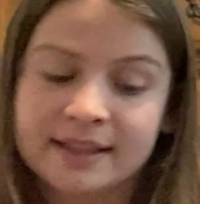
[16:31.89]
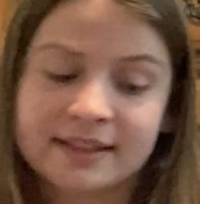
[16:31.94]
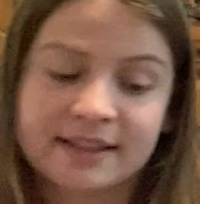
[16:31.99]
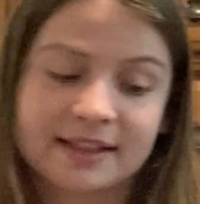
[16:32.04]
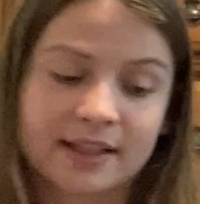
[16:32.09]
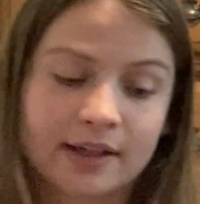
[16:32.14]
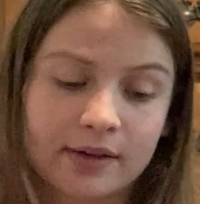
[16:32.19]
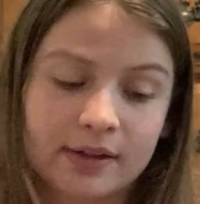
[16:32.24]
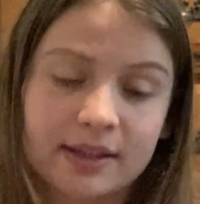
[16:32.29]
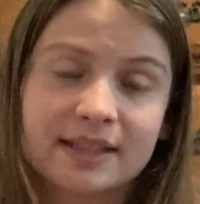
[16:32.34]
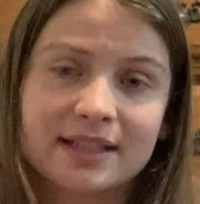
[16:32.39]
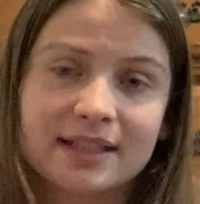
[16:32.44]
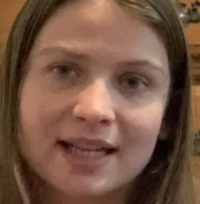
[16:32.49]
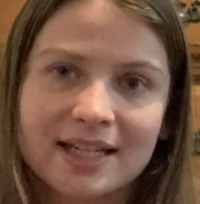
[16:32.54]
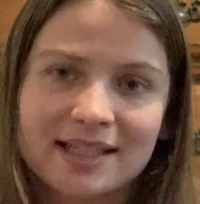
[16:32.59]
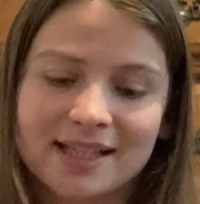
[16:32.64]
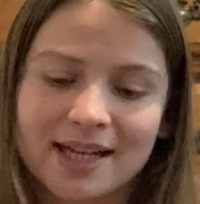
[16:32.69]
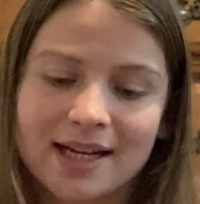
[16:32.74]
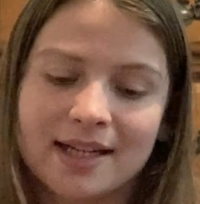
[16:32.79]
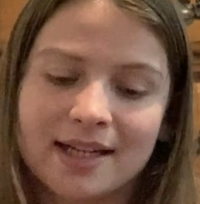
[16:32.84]
So he
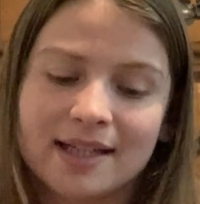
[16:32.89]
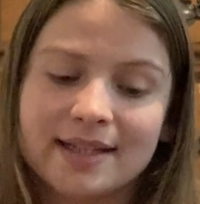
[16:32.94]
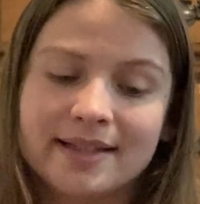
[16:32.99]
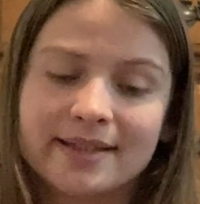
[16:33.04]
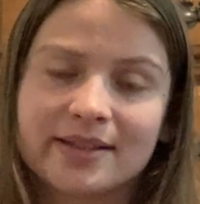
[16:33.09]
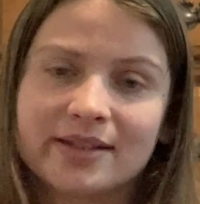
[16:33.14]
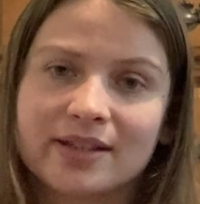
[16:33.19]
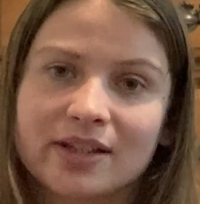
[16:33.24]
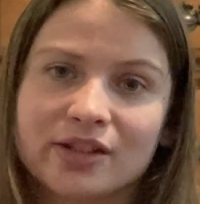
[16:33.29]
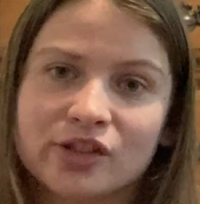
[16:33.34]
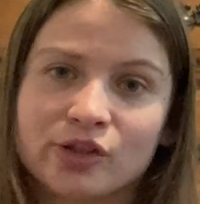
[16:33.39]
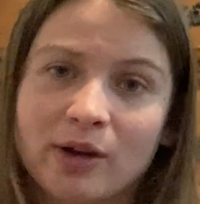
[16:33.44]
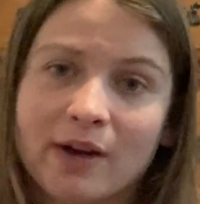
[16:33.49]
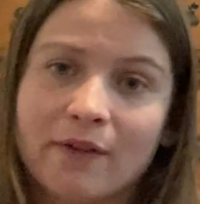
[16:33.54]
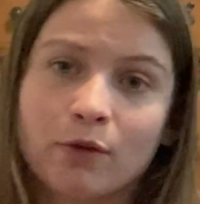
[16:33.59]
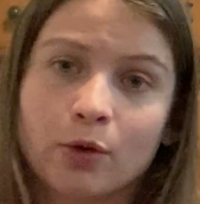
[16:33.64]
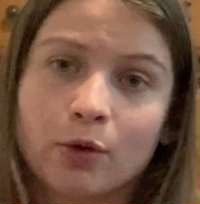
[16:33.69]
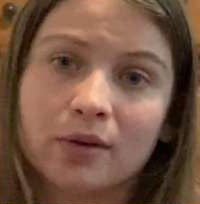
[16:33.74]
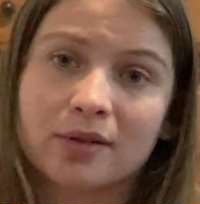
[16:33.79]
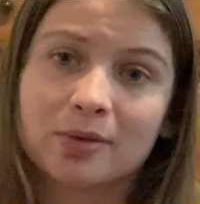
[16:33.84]
says that it's a
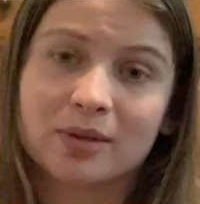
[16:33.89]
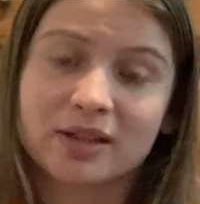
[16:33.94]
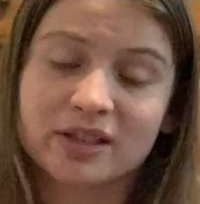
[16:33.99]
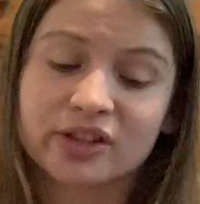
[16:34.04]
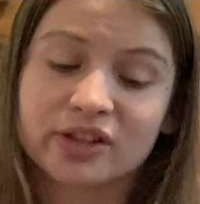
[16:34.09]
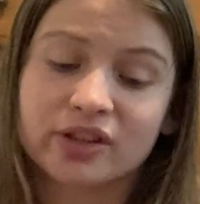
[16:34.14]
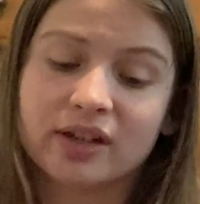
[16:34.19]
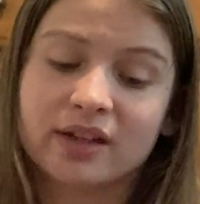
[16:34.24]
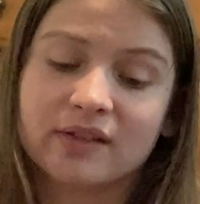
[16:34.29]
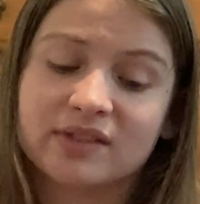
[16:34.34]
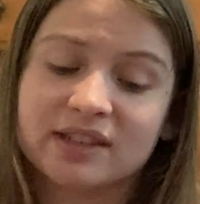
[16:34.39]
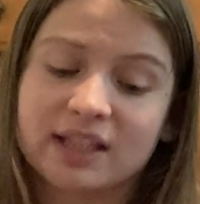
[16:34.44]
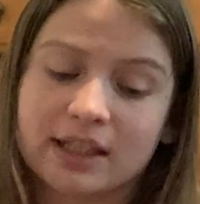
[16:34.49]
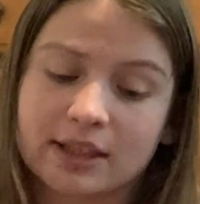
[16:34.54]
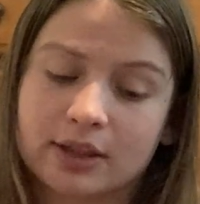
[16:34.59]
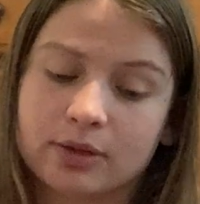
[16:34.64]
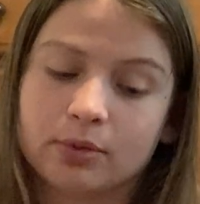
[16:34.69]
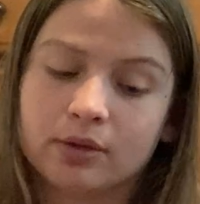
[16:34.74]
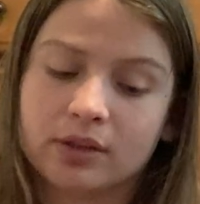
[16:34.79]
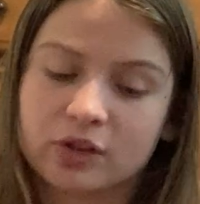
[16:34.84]
straightforward question of
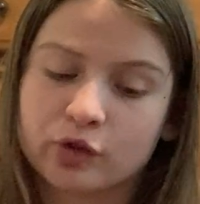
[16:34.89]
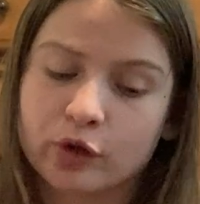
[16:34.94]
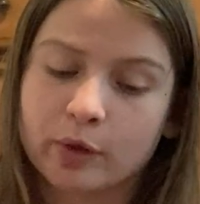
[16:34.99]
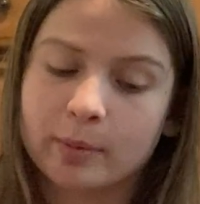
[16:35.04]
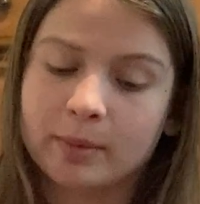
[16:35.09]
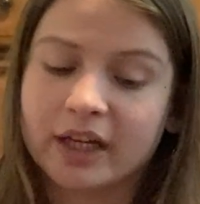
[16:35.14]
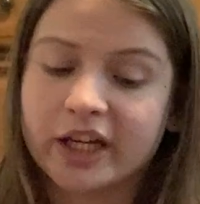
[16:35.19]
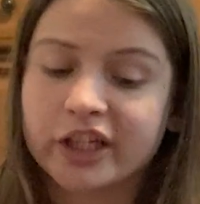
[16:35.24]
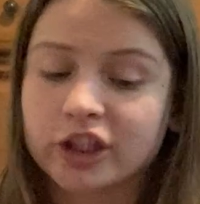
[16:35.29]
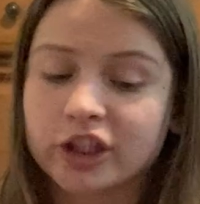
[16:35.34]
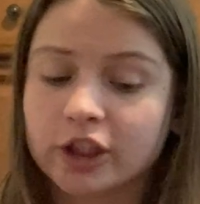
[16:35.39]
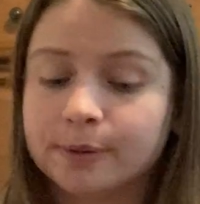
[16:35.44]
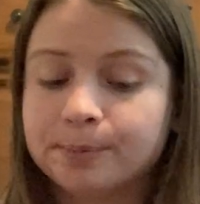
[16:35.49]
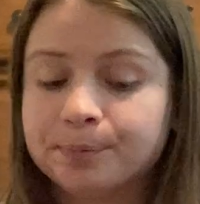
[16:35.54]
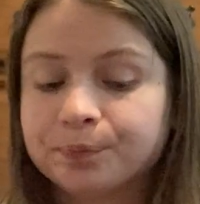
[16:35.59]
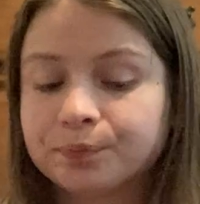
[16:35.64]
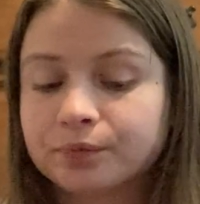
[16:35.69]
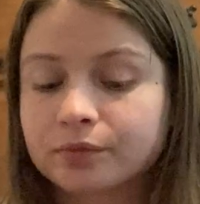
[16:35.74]
sexual discrimination.